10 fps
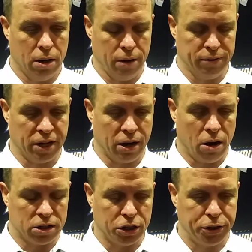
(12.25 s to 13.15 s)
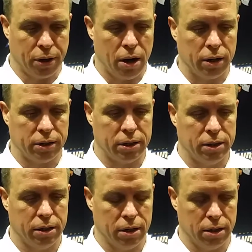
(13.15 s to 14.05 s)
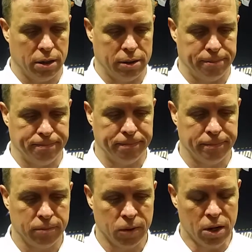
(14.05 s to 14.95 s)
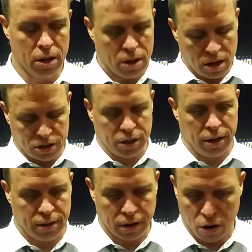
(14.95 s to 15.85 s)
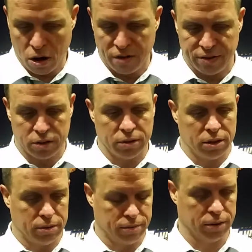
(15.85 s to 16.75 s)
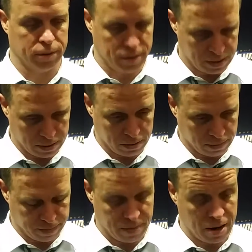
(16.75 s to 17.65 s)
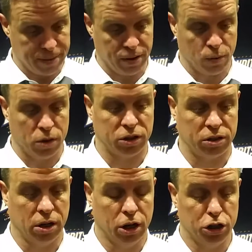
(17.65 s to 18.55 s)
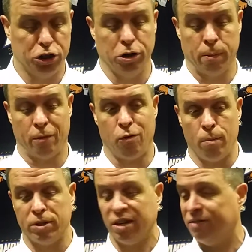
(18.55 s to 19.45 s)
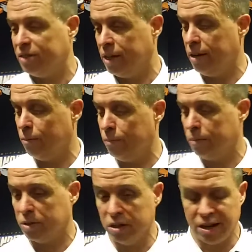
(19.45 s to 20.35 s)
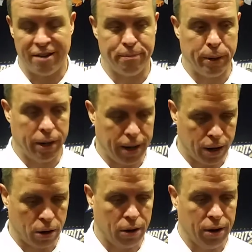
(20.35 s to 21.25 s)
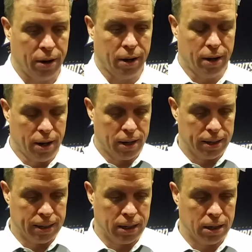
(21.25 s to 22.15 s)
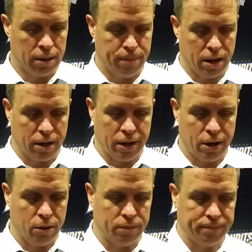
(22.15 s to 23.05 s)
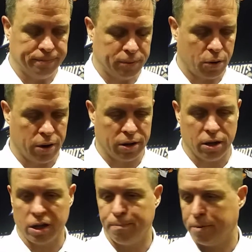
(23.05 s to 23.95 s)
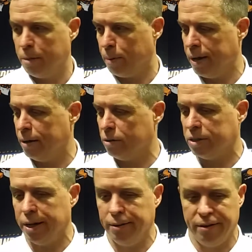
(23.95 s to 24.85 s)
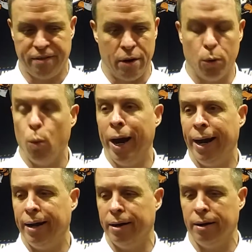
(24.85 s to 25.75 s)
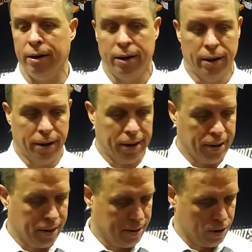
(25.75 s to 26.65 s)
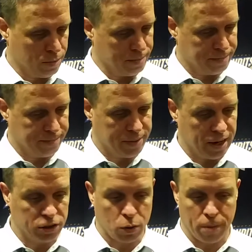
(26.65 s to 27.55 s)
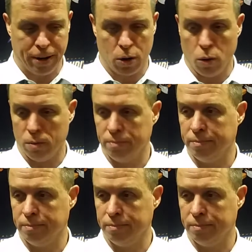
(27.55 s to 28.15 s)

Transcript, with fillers: He was getting lots of shots. Um, actually, I think our offense was, was well, might have been the worst shooting performance I've seen since I've been here. Uh, but, you know, credit to the, the players. They, they found a way, and, and you know, Dhane scored a big goal